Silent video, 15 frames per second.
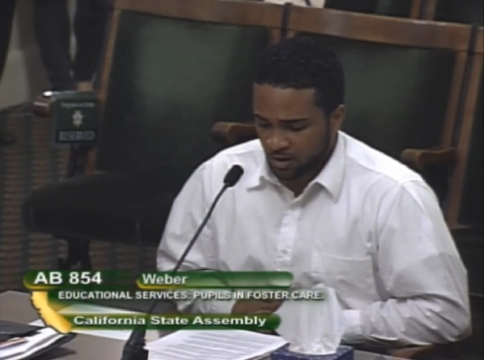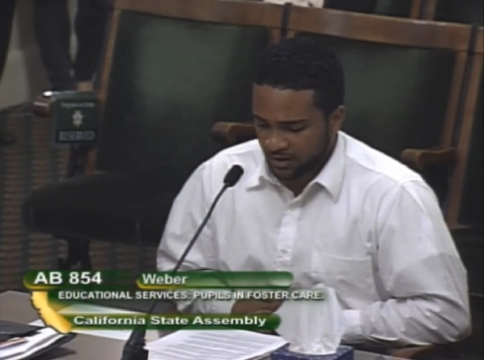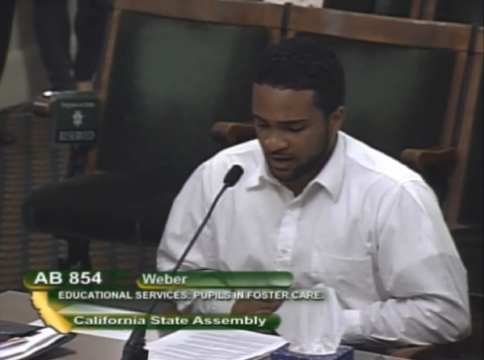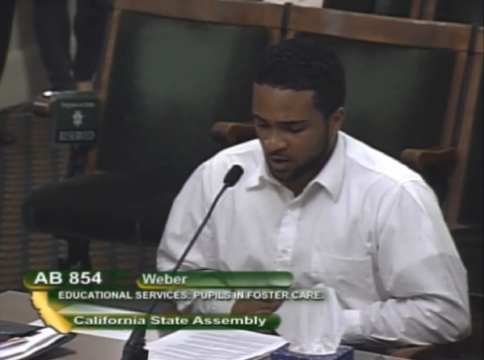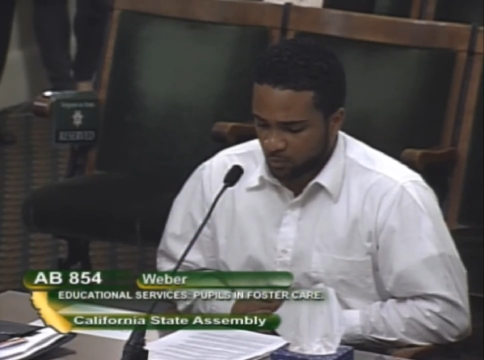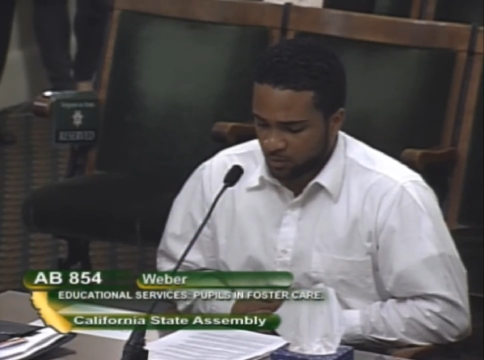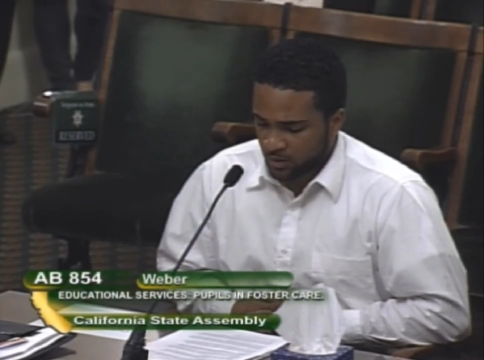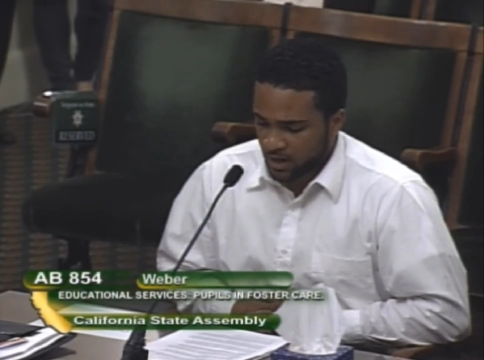
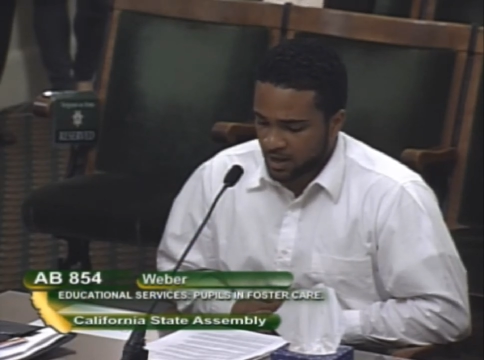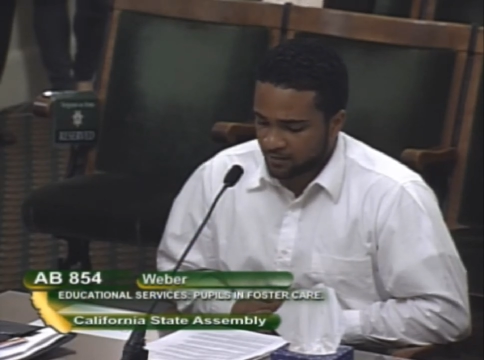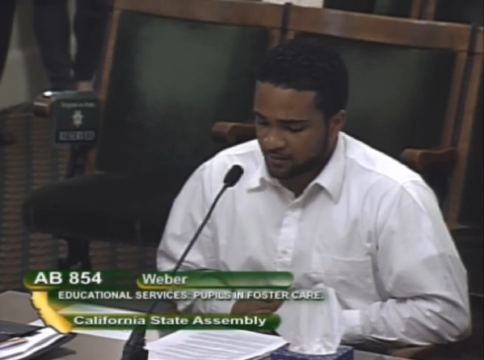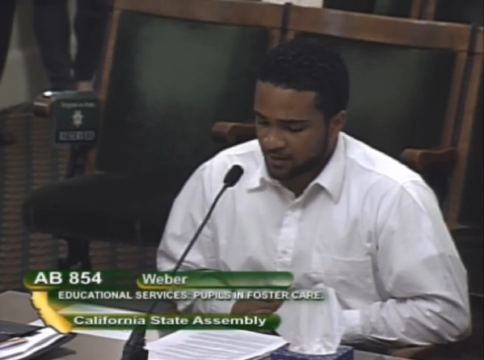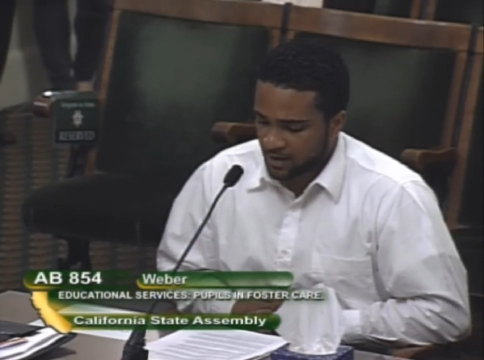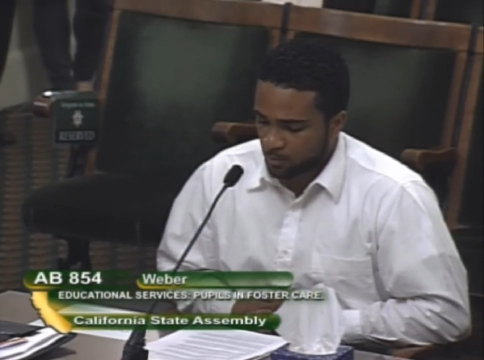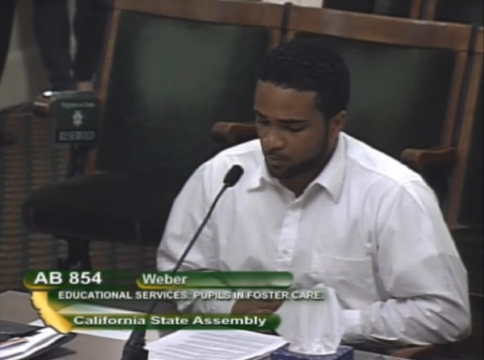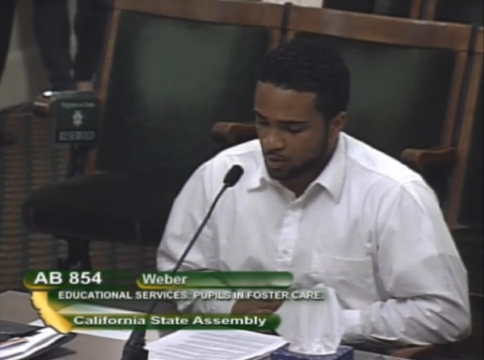like I would have
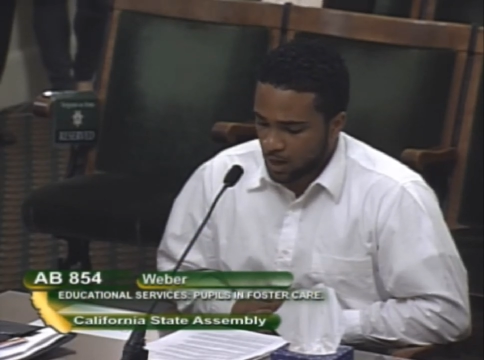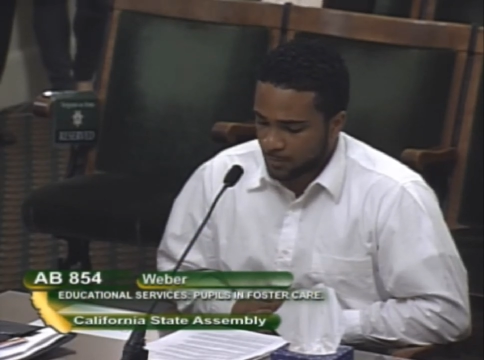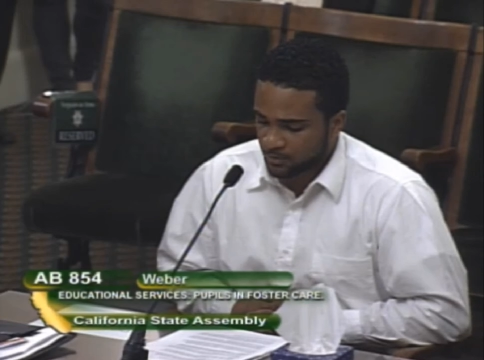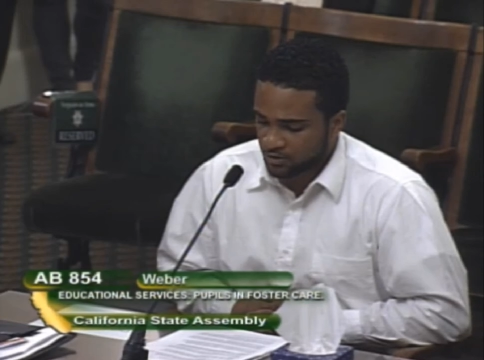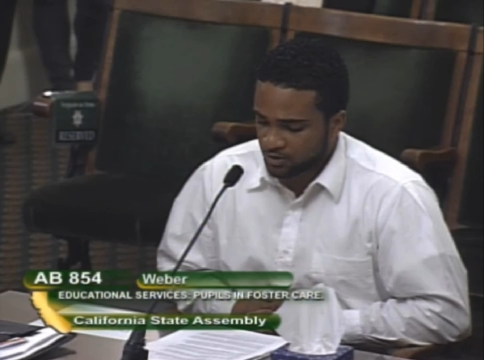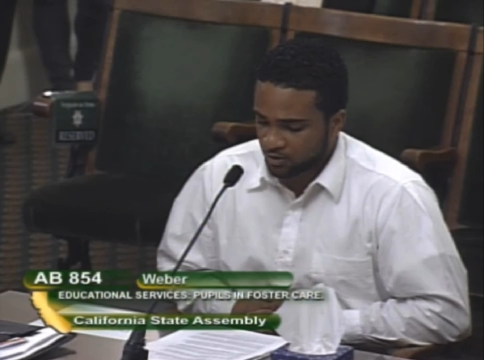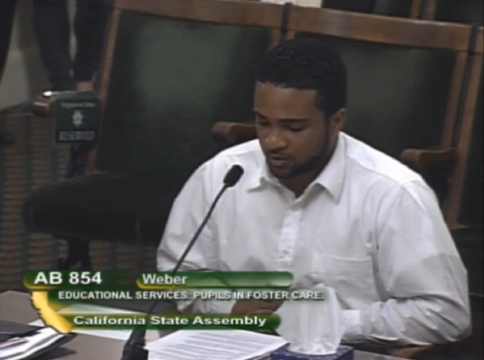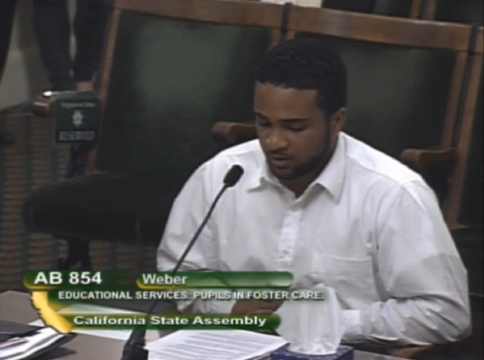had more
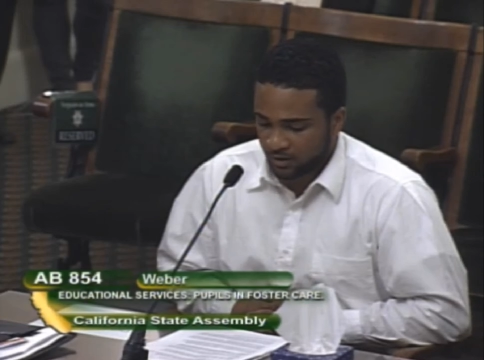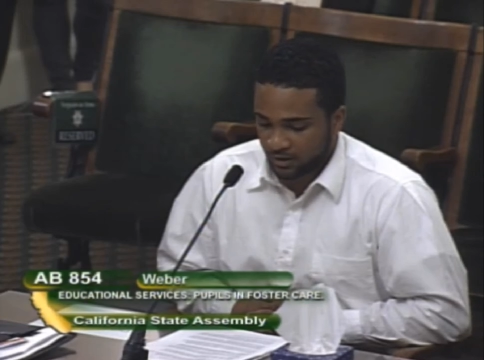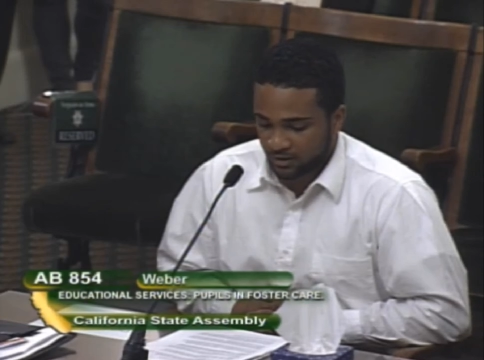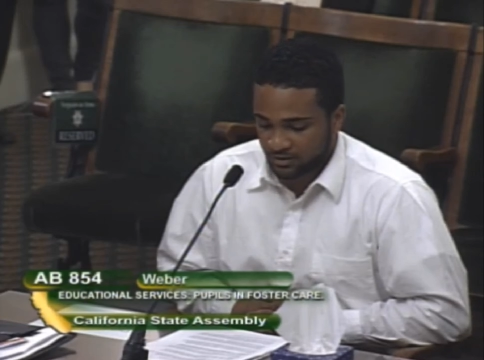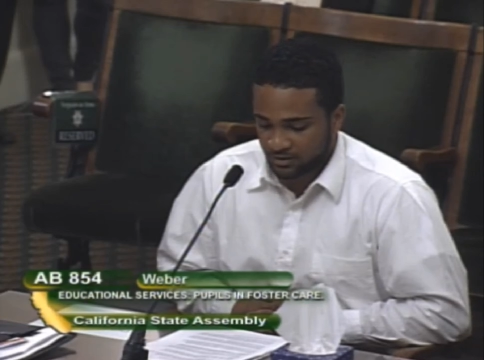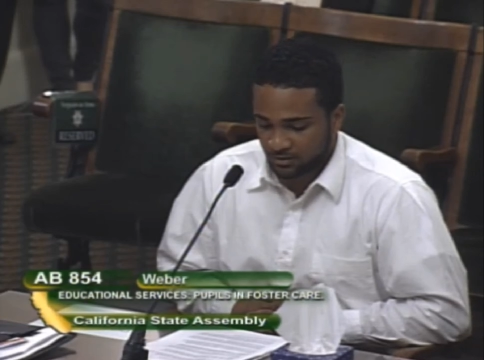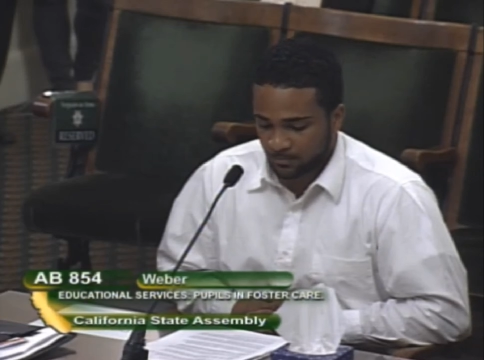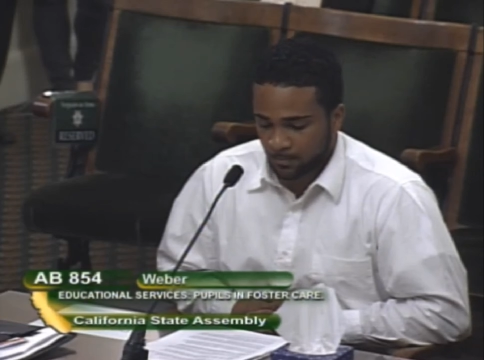
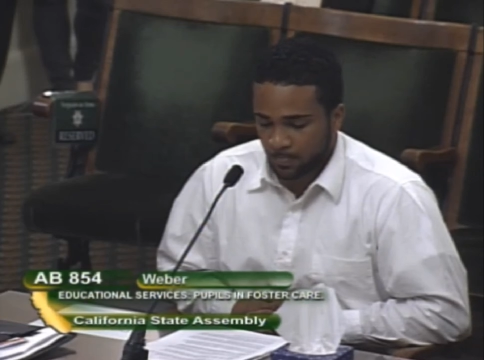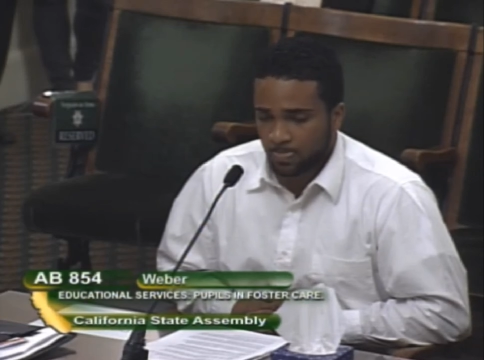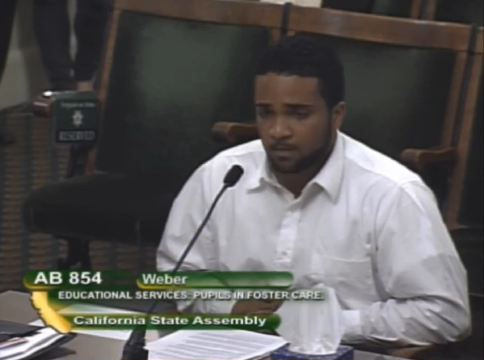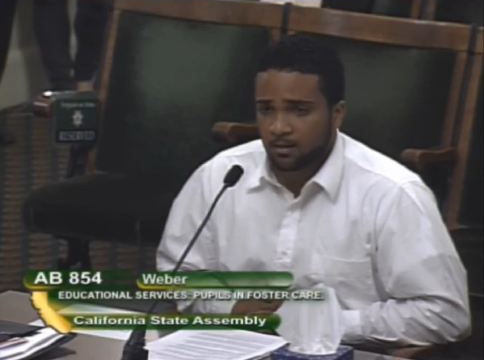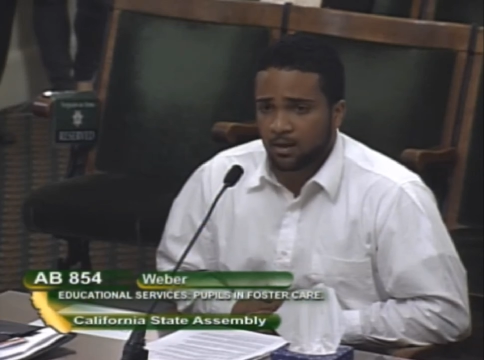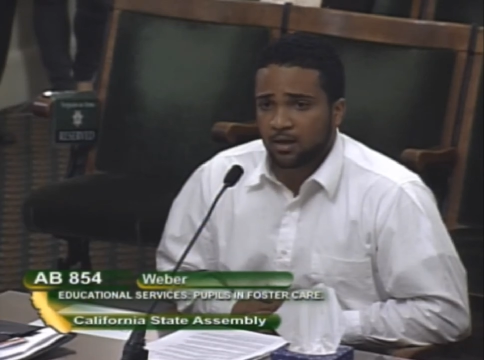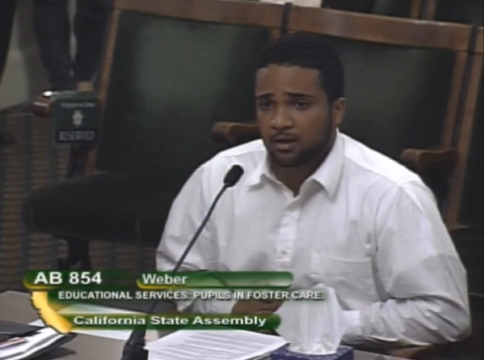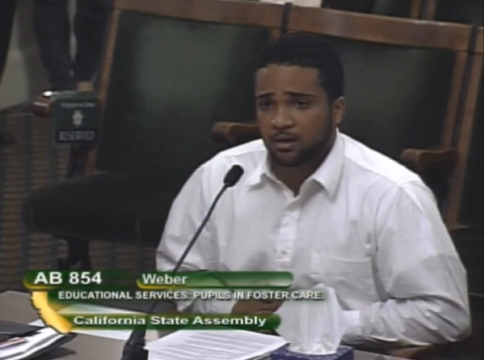opportunities
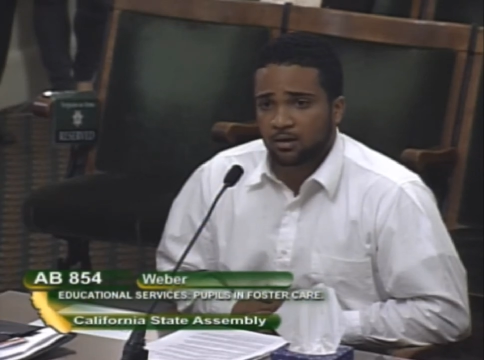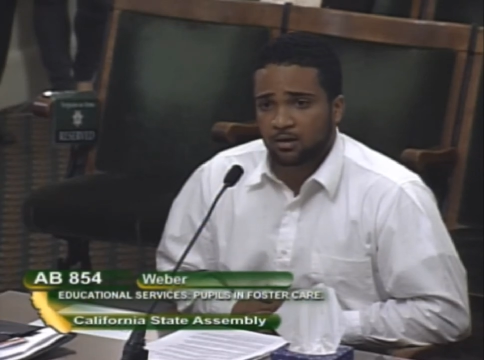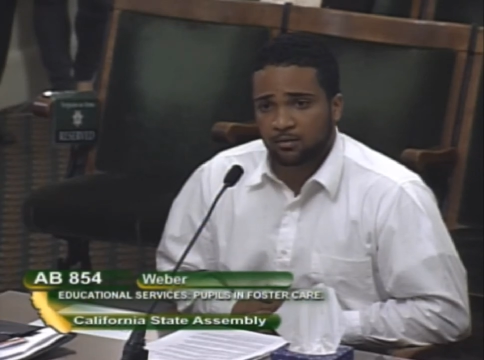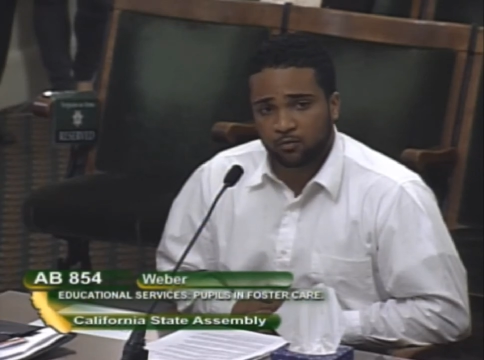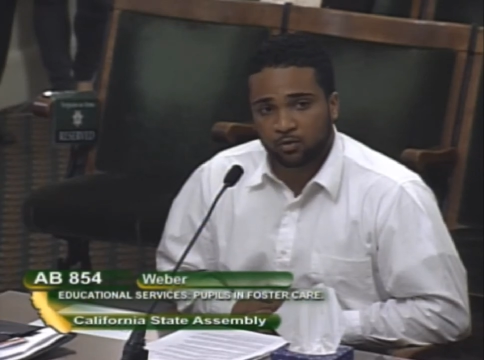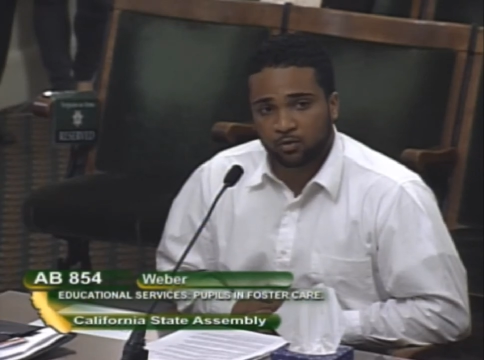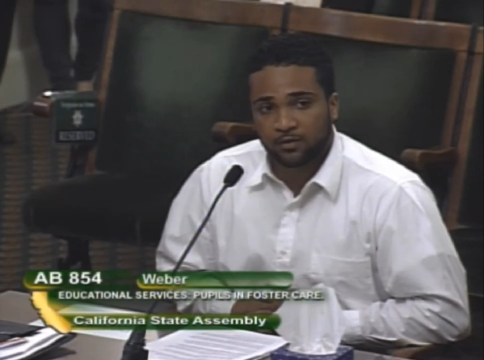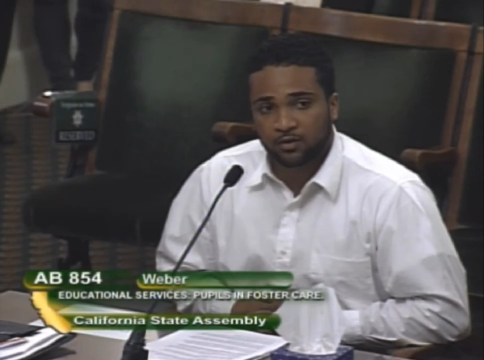
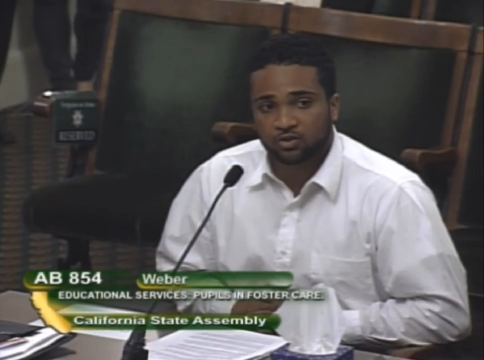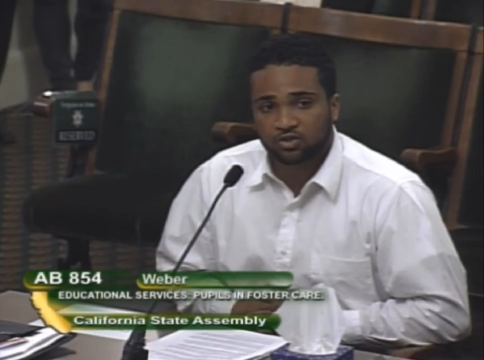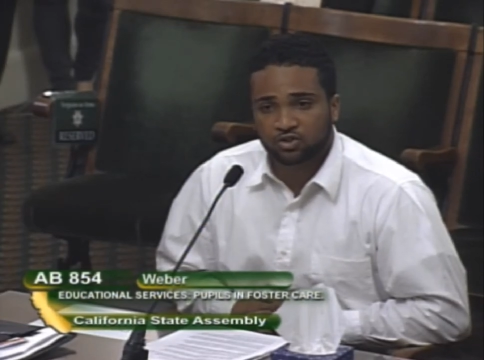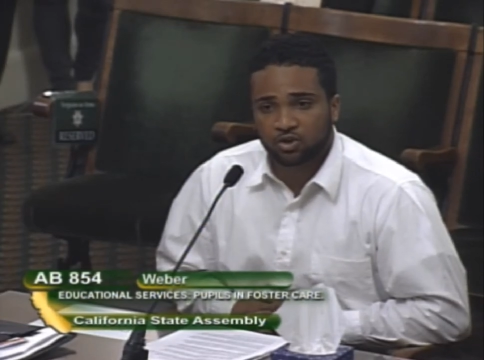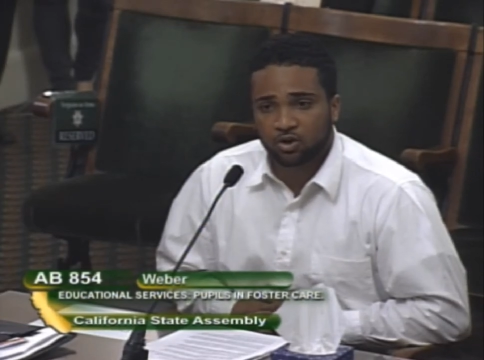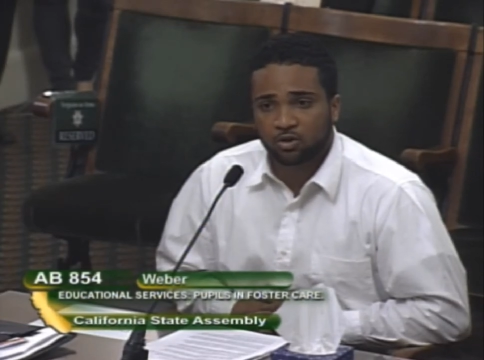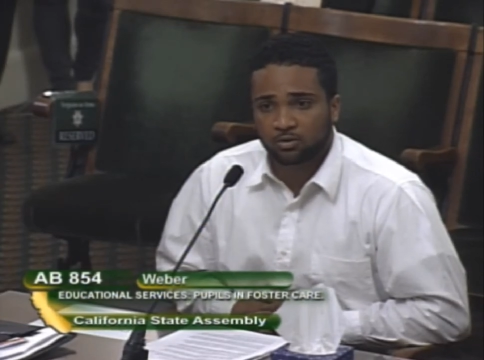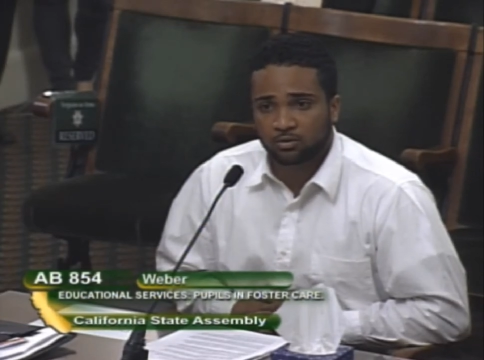for a fairer
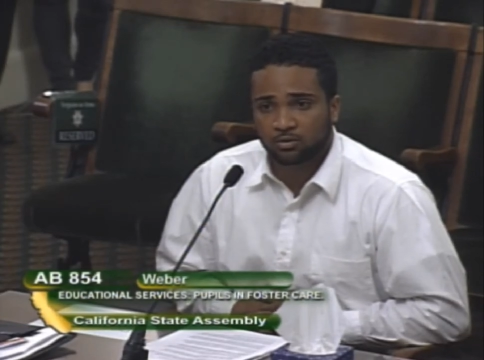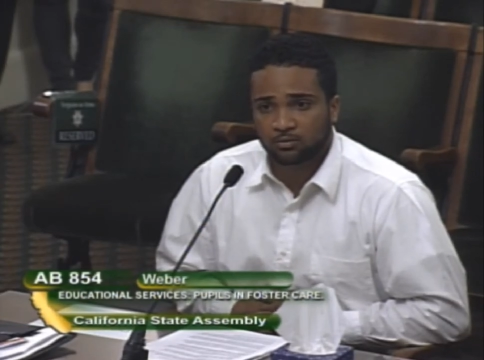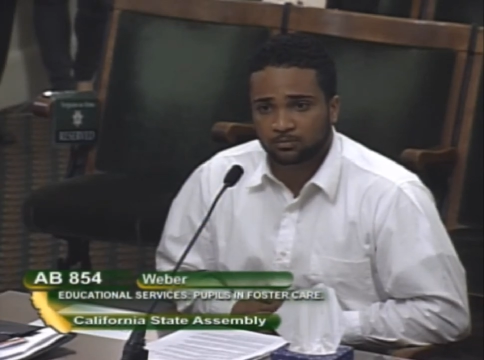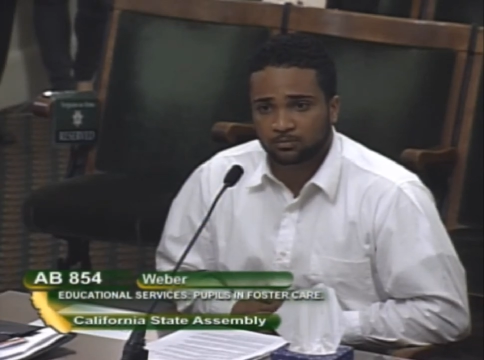start.